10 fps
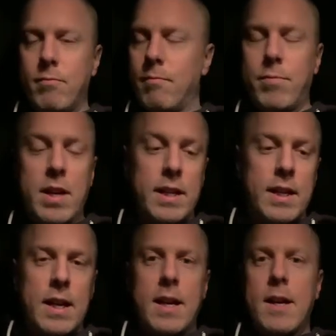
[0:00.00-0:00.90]
But
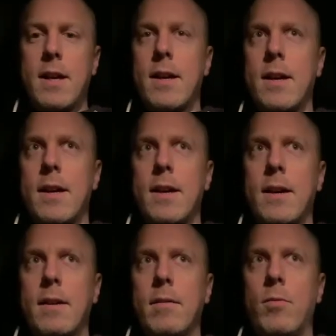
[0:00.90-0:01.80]

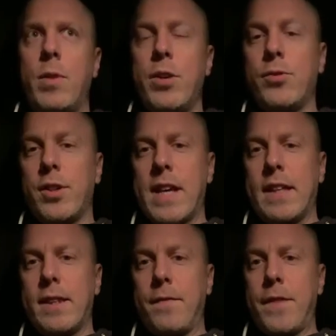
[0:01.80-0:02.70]
we used to
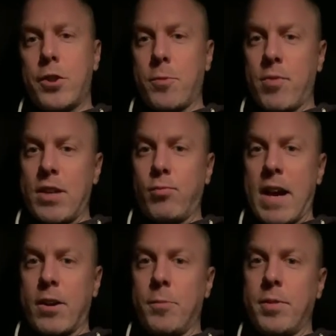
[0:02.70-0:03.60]
take the Fisher Price
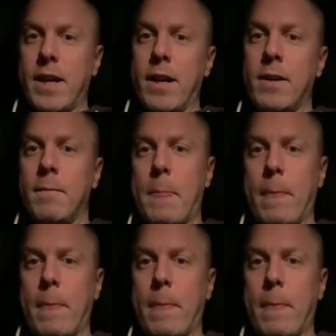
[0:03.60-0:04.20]
record player,